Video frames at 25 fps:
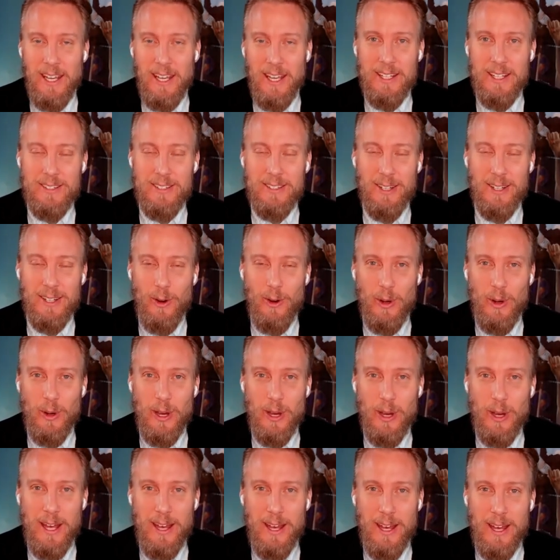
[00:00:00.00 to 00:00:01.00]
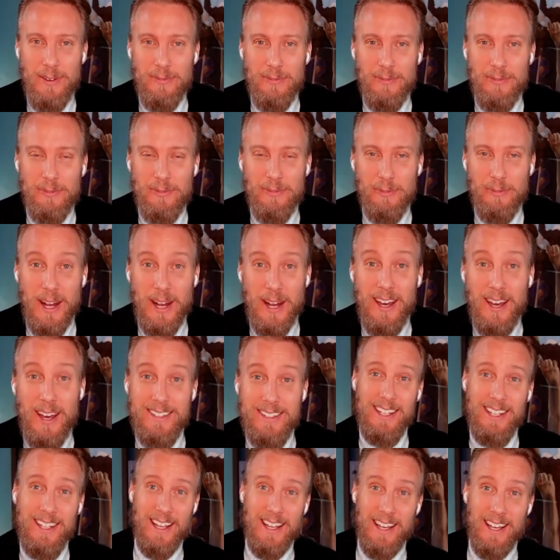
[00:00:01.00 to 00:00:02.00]
So, but I
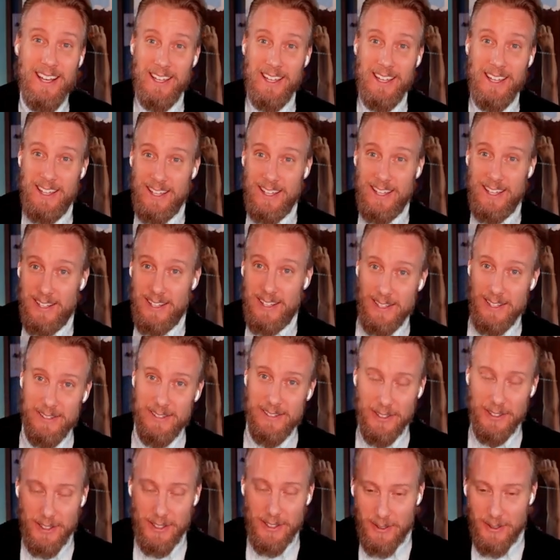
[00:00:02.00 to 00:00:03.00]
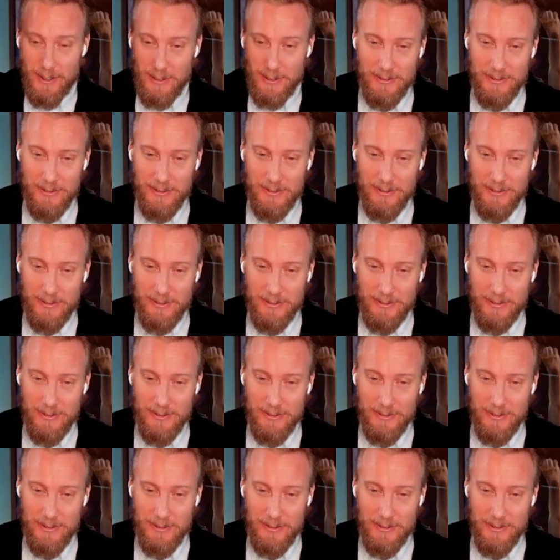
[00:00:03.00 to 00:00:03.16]
still like. You know,